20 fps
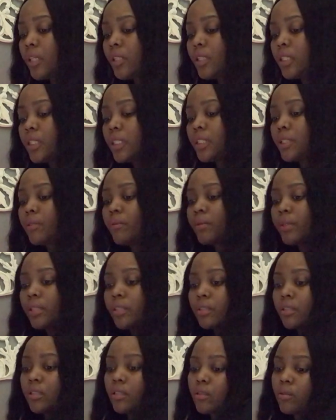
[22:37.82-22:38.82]
Let's see what
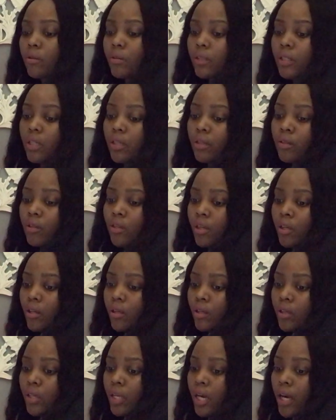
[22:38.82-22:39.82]
else is going on.
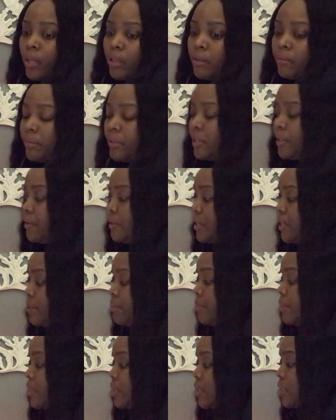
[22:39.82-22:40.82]
All I'm hearing is
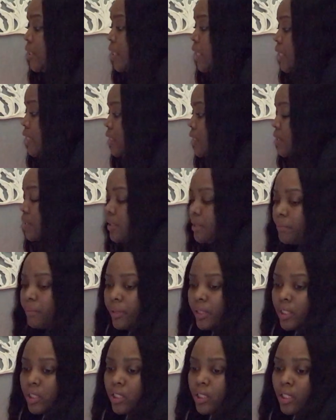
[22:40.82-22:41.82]
big changes,
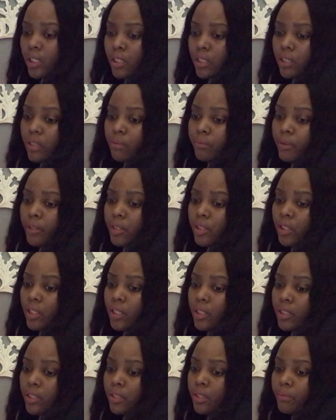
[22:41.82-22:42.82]
big changes, big
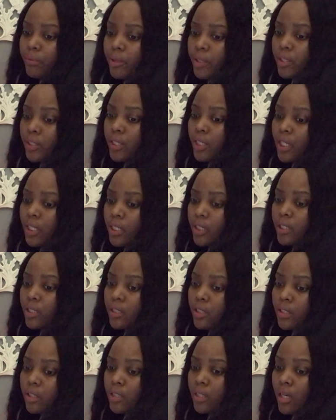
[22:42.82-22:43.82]
changes, big
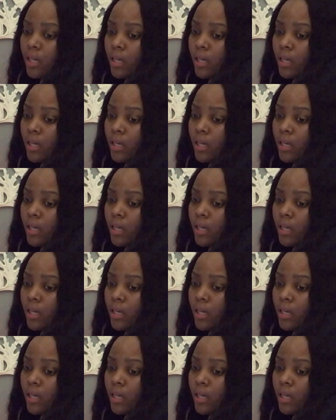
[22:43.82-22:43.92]
changes.